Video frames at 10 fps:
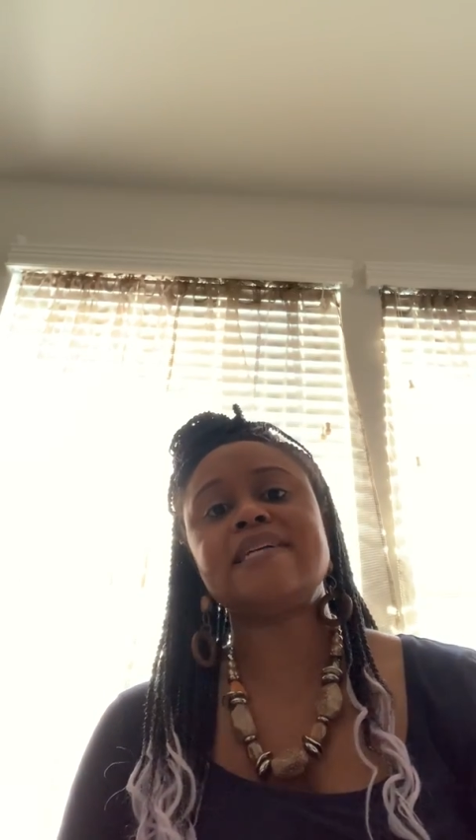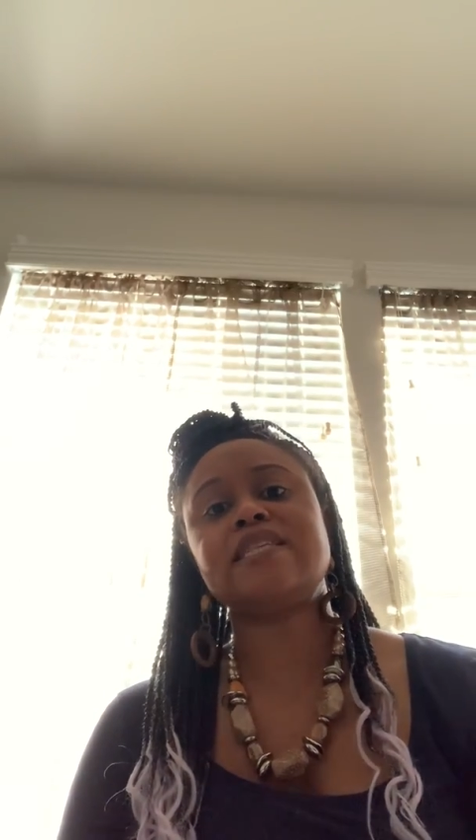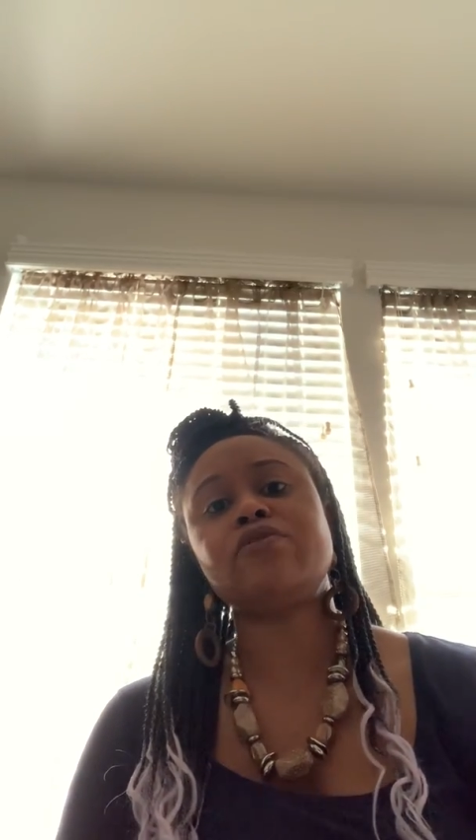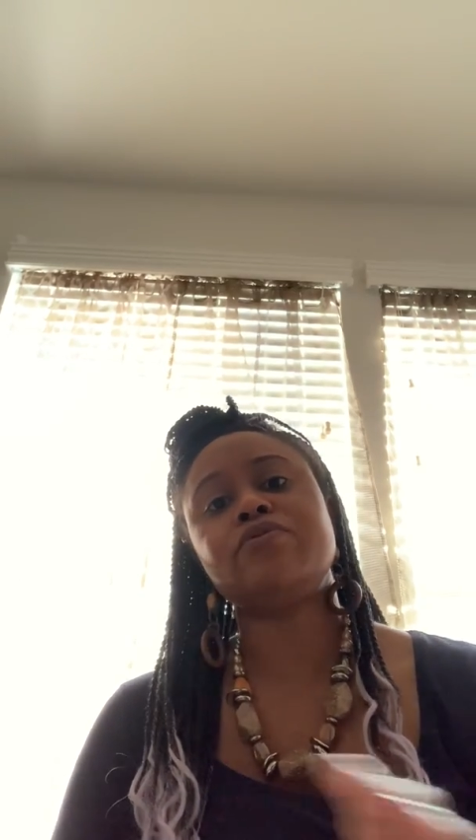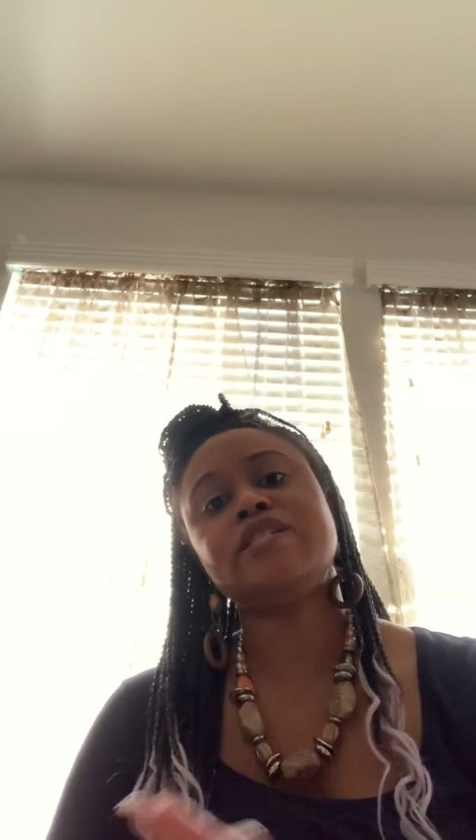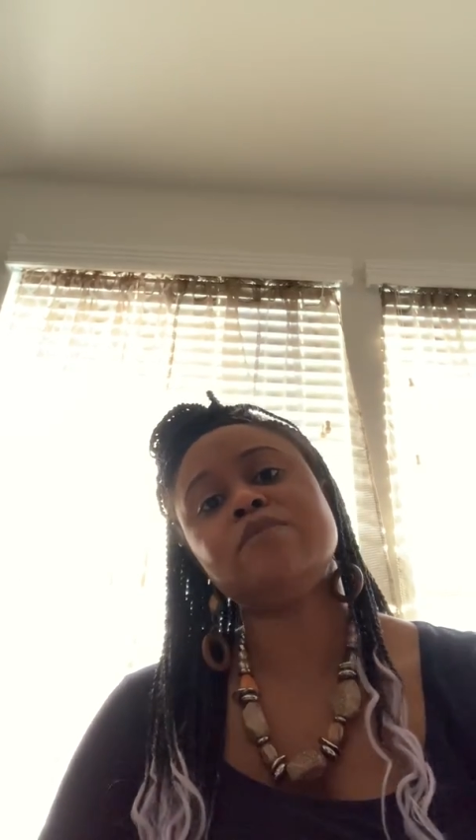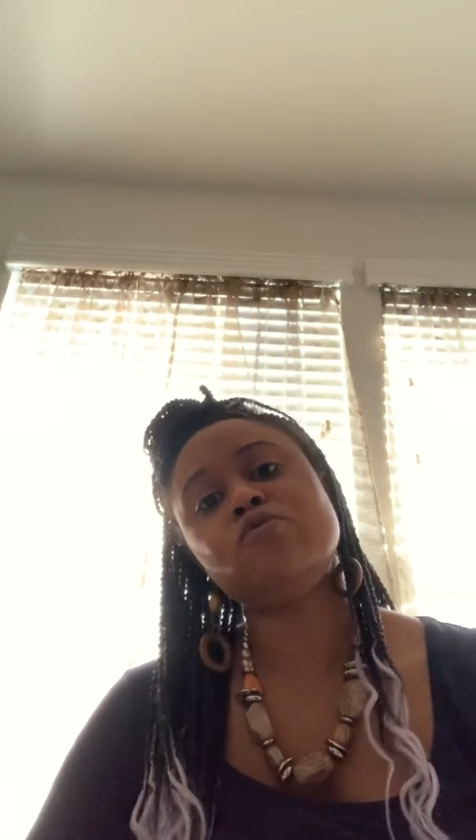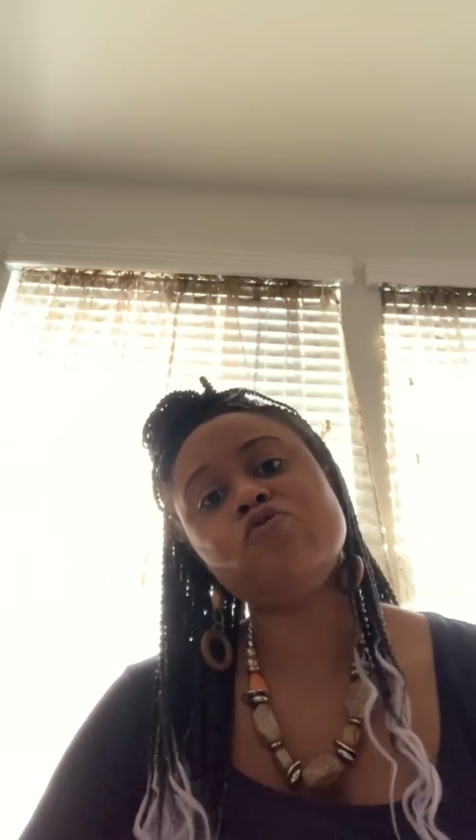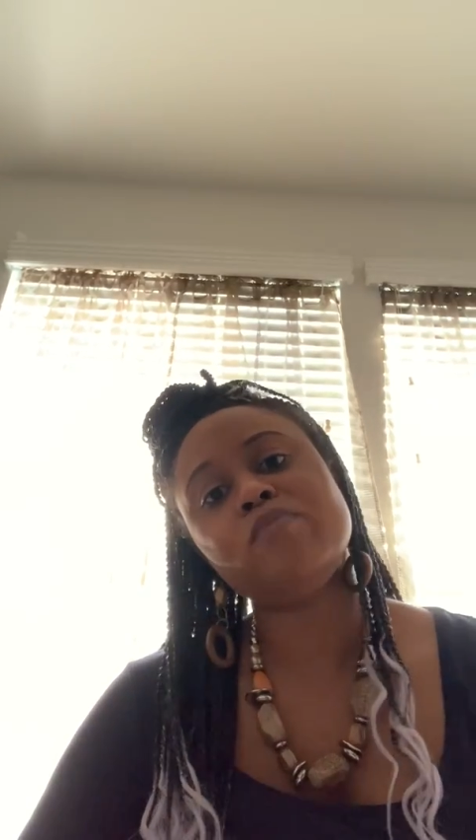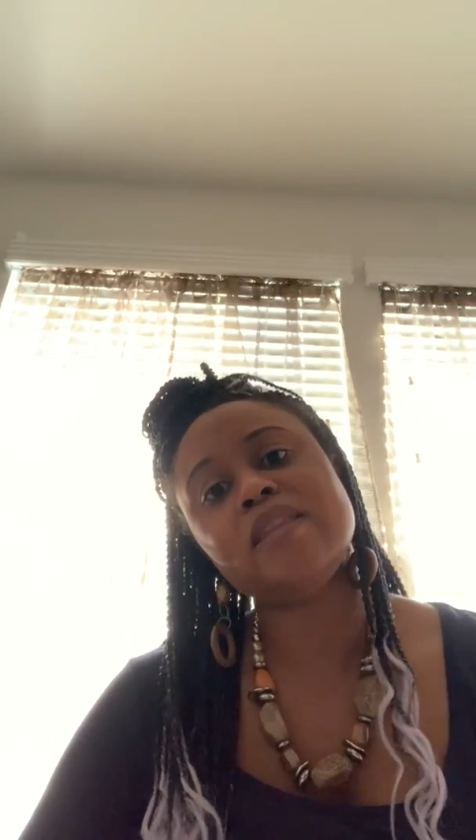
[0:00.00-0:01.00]
literacy
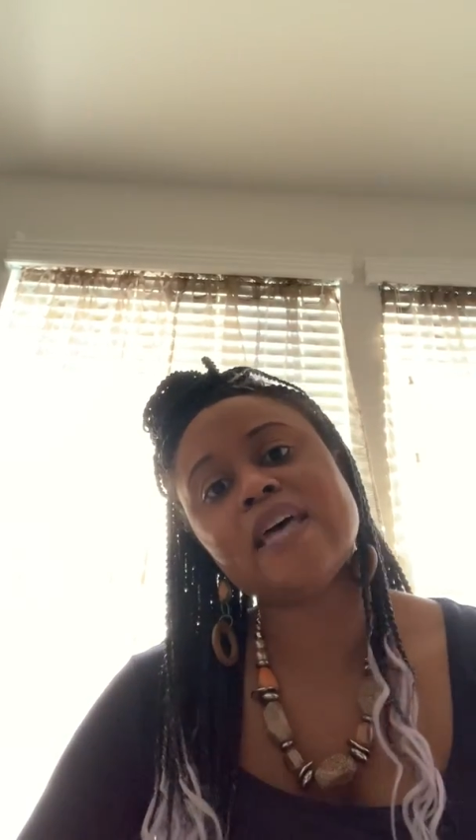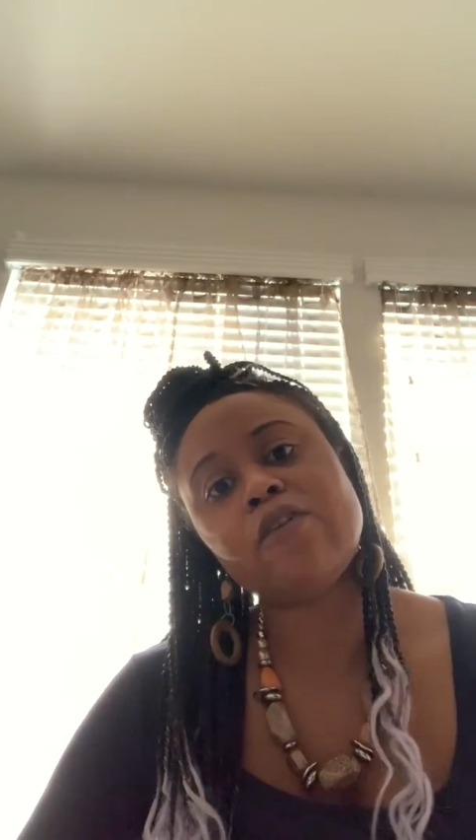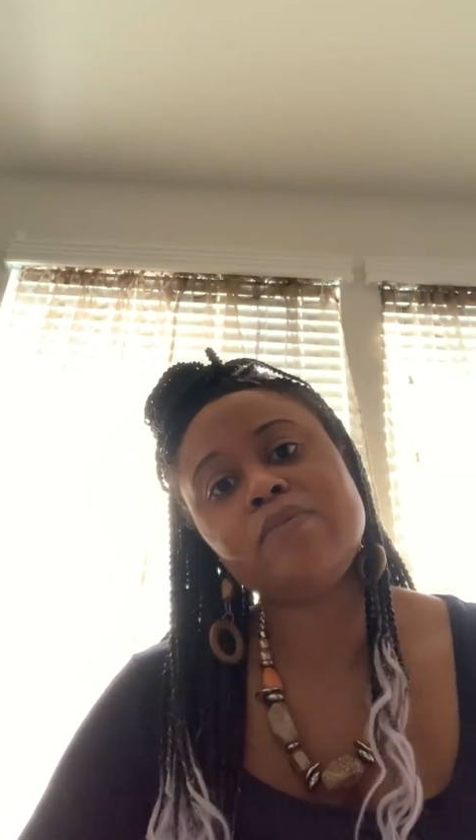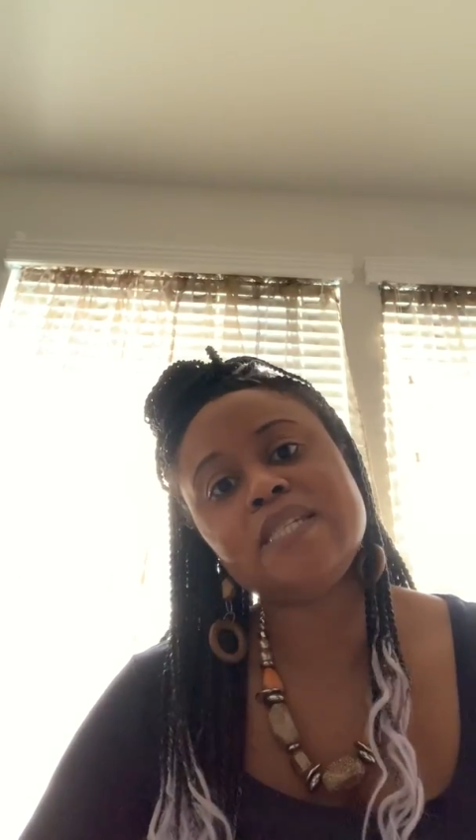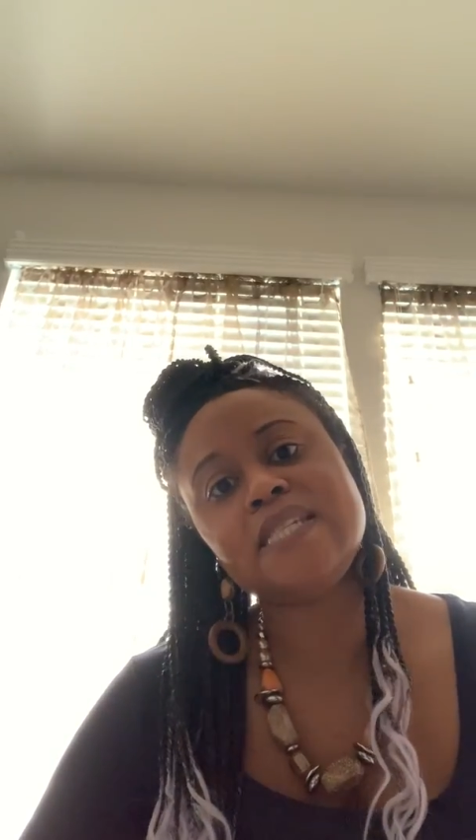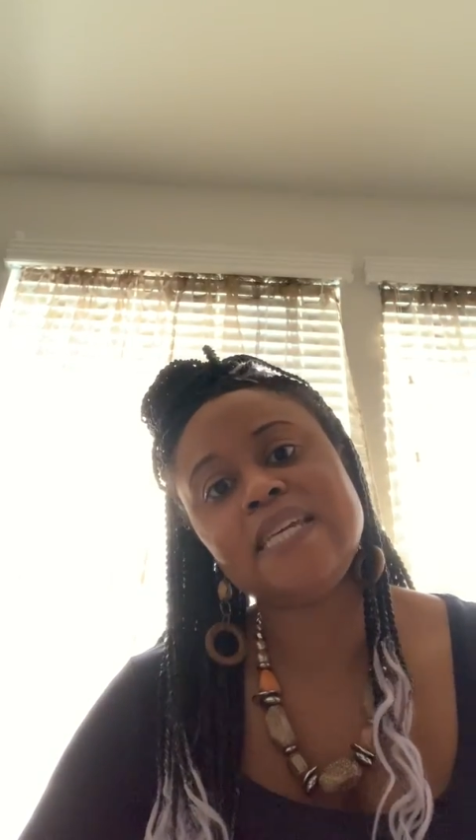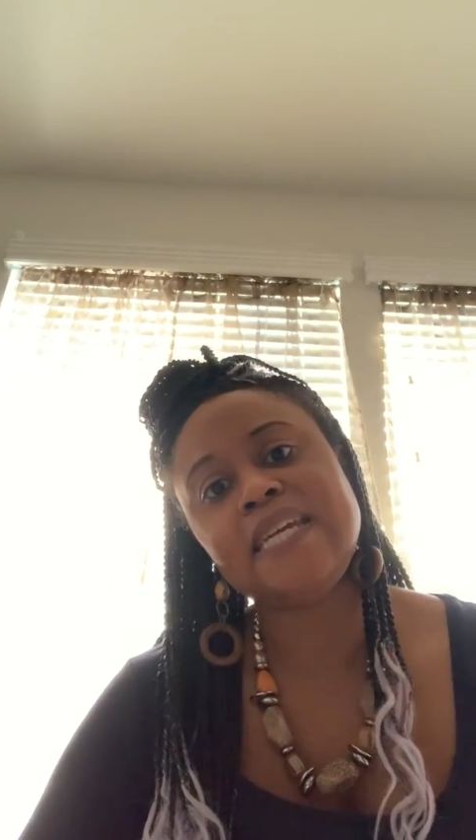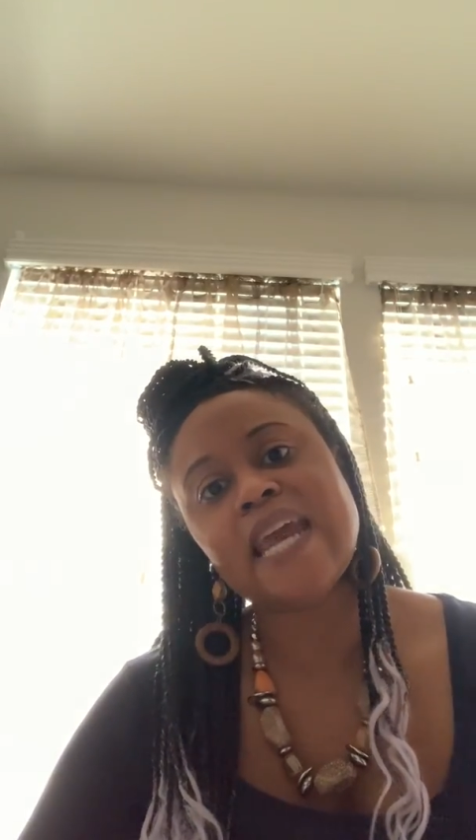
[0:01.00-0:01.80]
movement that we see